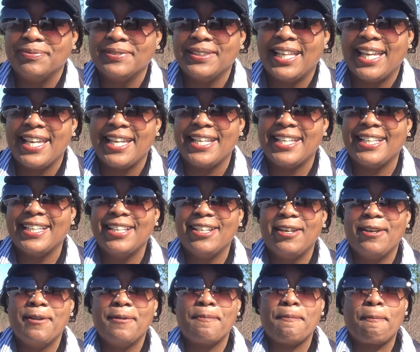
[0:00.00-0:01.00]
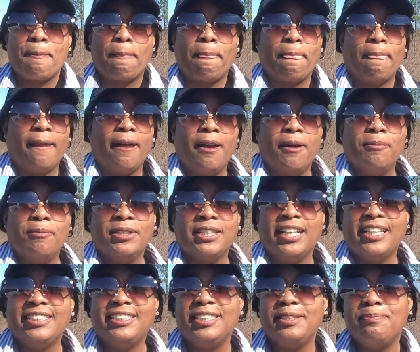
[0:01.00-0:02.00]
Like when
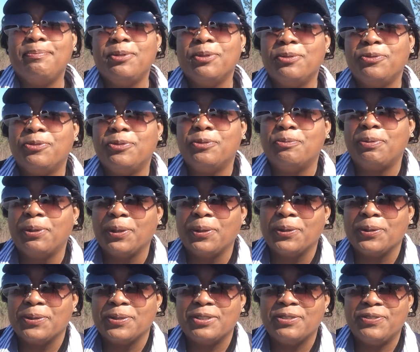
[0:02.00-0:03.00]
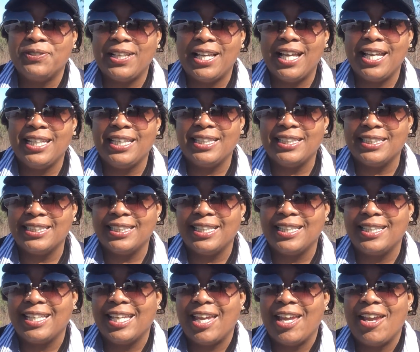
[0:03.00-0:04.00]
I see beautiful birds flying in
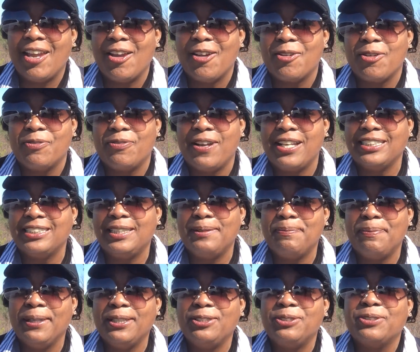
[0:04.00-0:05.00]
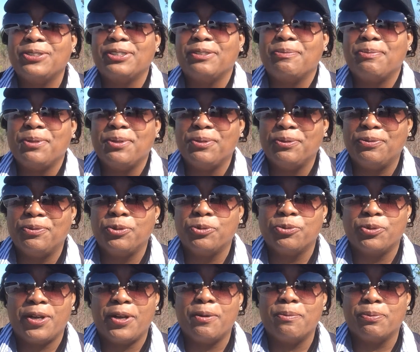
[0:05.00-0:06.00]
the air, or if I see pictures of beautiful
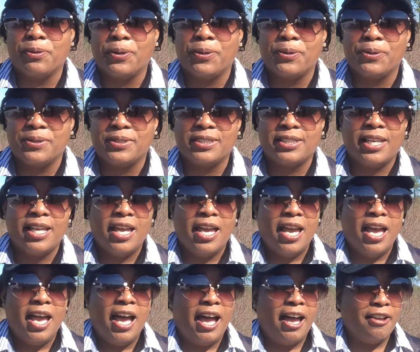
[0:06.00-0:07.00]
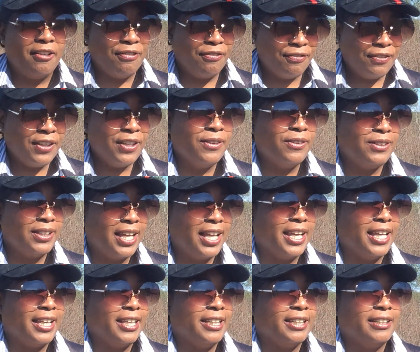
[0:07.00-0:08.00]
rare birds, I feel
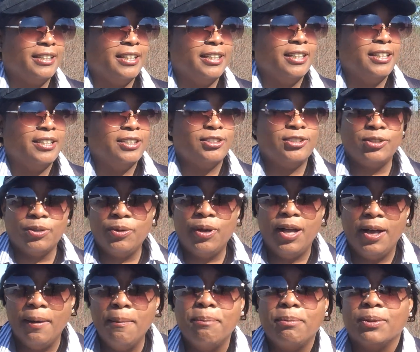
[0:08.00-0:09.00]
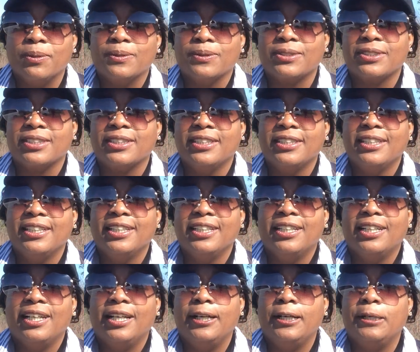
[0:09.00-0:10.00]
like so humbled.
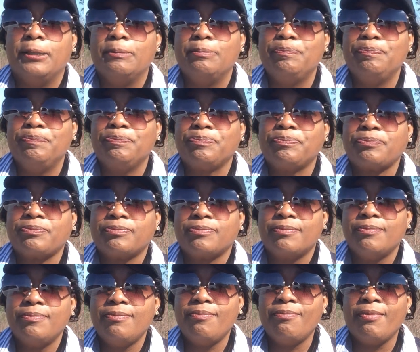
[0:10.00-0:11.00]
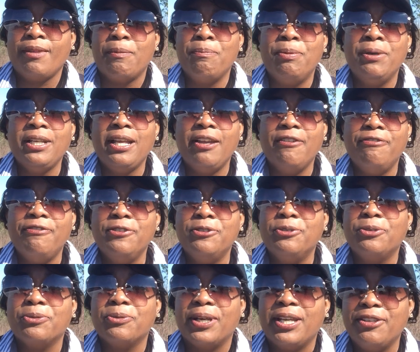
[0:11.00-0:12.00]
But I feel
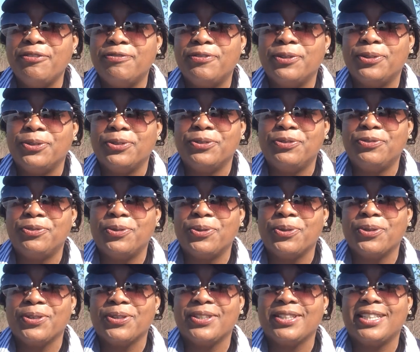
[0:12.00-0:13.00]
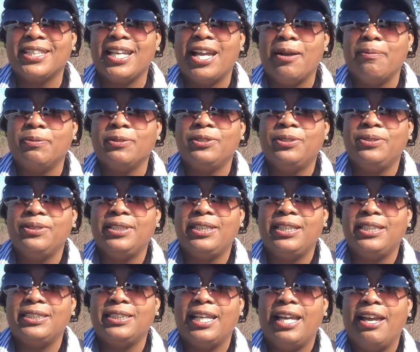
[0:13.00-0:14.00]
grateful for the
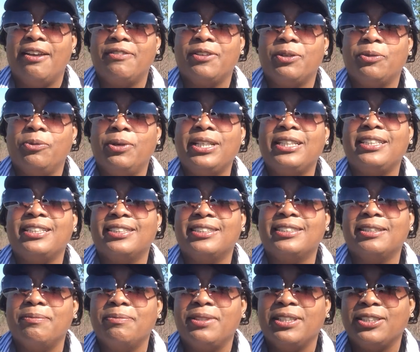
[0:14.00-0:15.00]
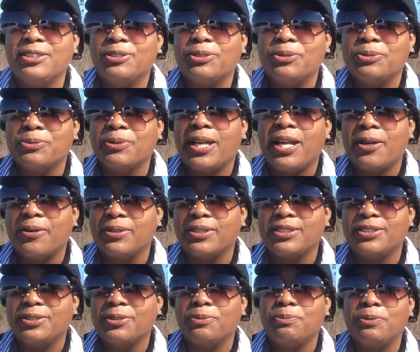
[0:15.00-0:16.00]
opportunity to having witnessed something so rare
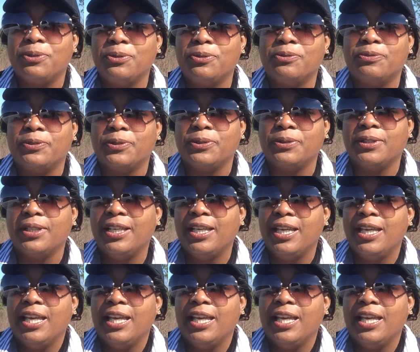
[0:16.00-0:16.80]
and so beautiful.